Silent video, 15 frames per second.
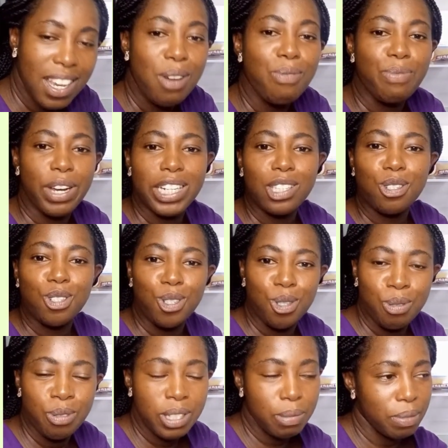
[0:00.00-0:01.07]
Ready to
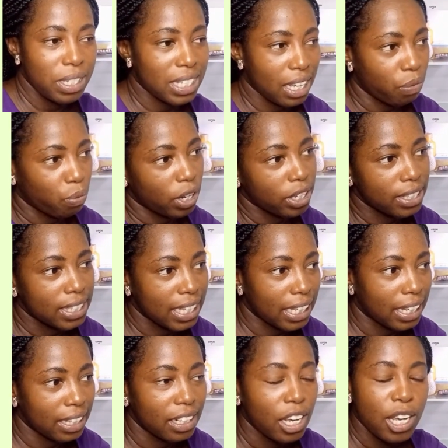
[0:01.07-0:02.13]
use means that when you take
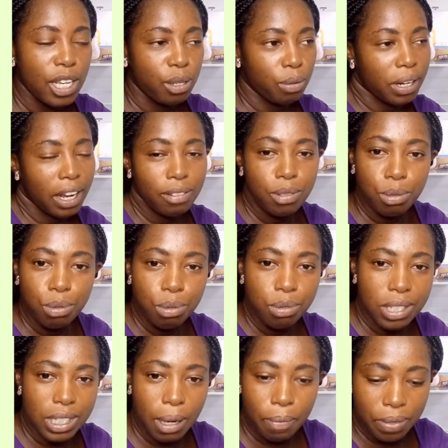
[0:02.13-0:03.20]
it, you would have to do
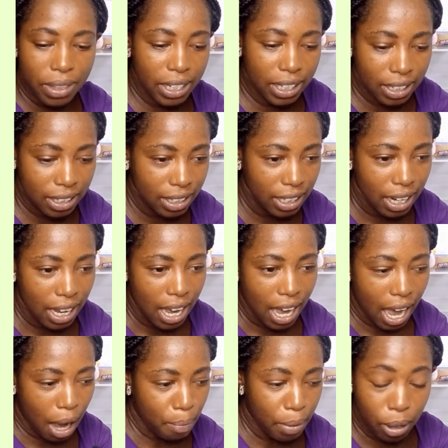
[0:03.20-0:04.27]
something
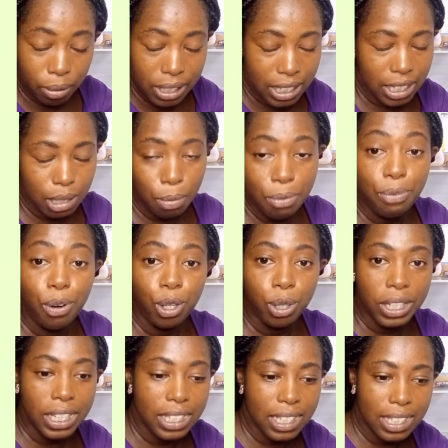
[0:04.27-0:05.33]
about it before you
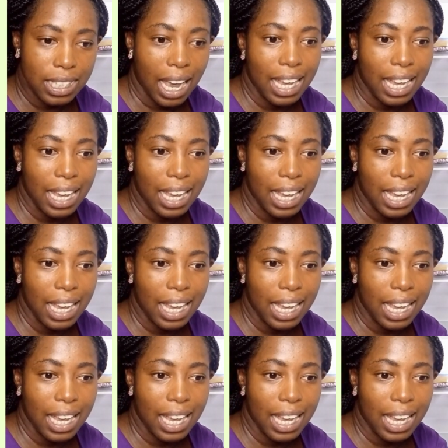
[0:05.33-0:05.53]
eat it.